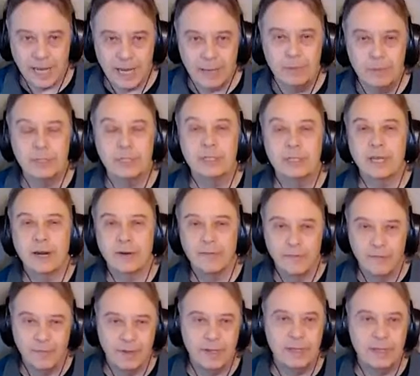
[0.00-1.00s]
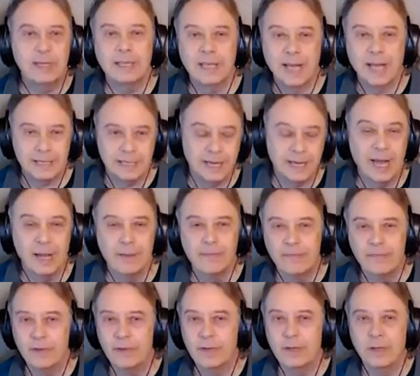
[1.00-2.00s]
able to start feeling that time
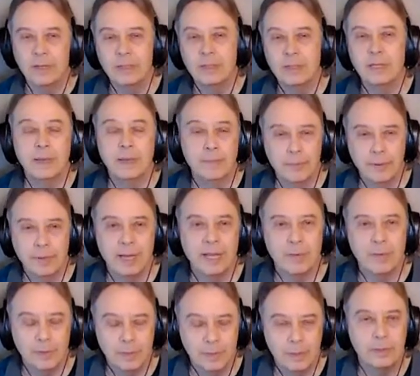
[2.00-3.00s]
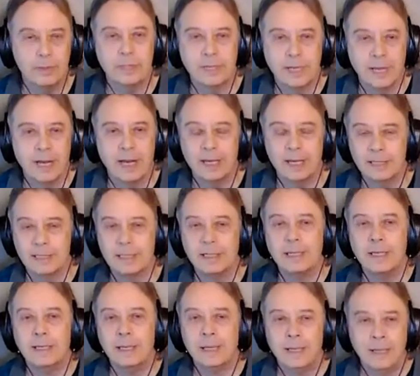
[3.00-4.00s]
feel and playing with those guys
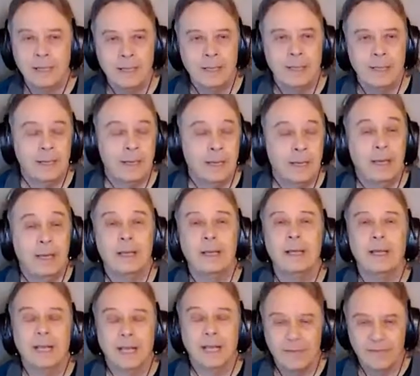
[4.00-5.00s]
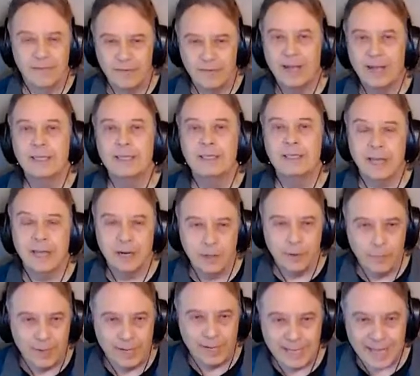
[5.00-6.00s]
and finally
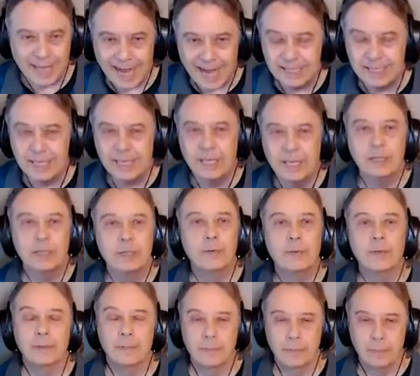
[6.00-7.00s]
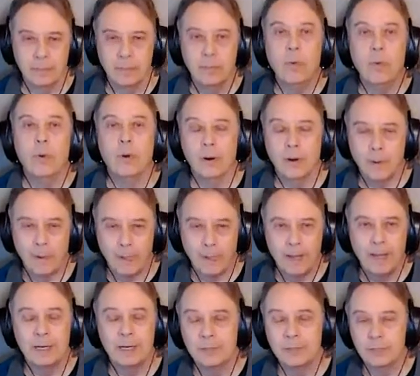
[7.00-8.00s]
started relaxing into it more.
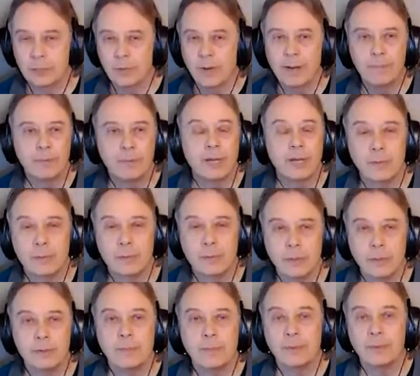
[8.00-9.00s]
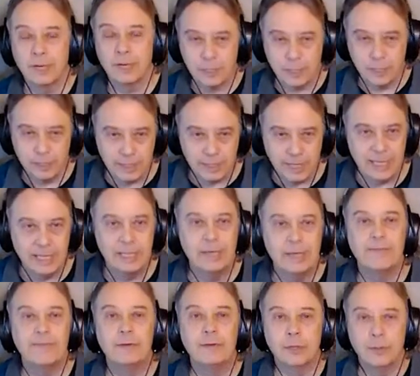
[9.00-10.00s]
And it's great playing with other players because they
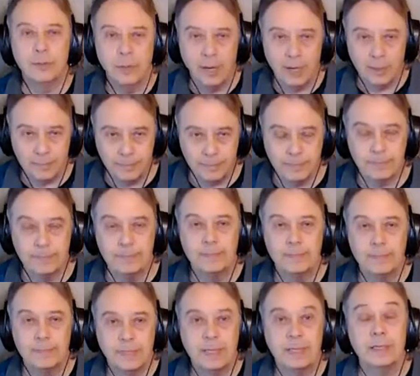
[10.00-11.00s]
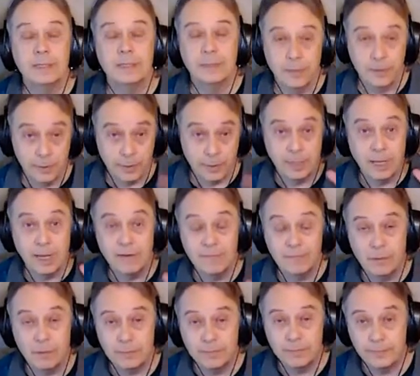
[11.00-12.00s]
lift you up to their
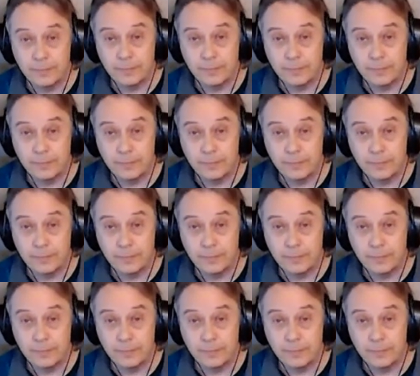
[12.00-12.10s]
level.